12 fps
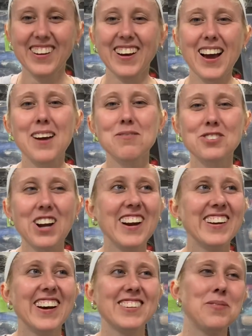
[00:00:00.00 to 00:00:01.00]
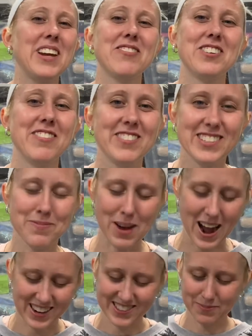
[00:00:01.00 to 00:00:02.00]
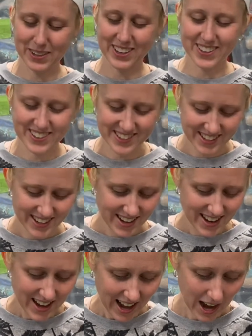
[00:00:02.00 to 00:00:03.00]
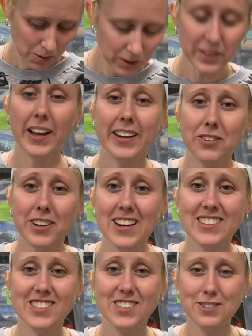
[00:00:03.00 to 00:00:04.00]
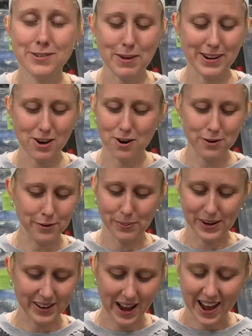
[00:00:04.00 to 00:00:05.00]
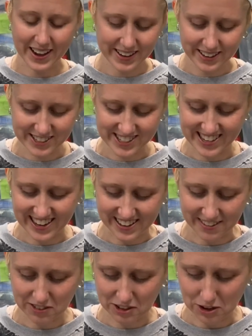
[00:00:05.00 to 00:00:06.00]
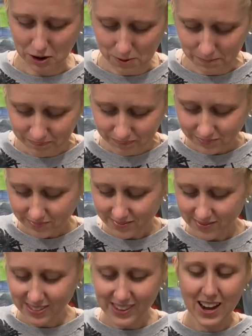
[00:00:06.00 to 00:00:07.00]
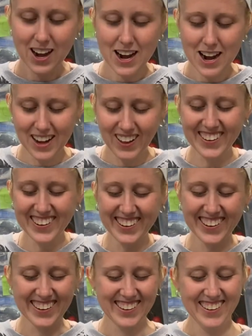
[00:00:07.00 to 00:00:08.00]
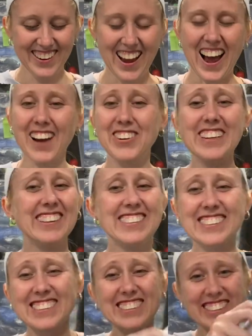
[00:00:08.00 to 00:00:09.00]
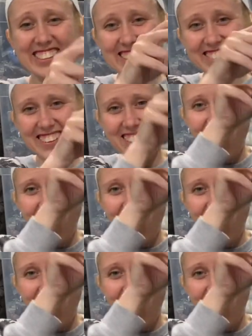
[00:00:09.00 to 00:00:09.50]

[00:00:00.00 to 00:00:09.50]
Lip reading: I'm trying not to make fun of this box because I would like you guys to use my code, but I can understand if you don't. I mean, this is cute.